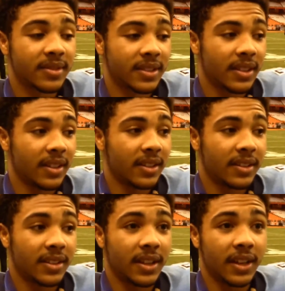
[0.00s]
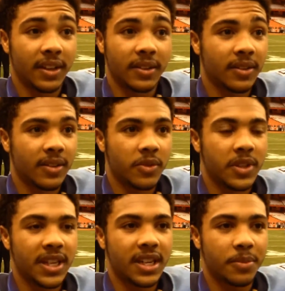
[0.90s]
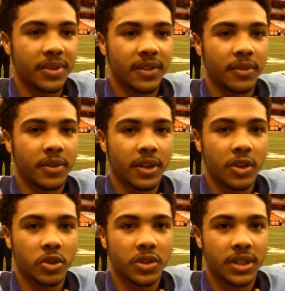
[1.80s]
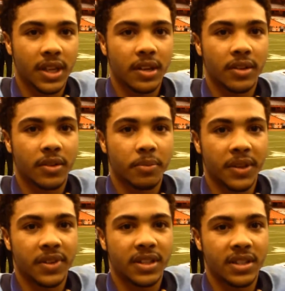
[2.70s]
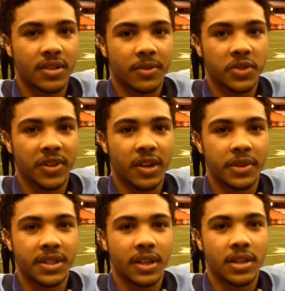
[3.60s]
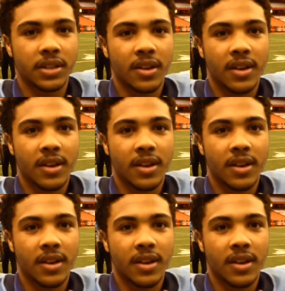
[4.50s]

And you're down 19 yeah. to nothing. We just had to believe in what coach was saying, believe in the system. That's what he always says.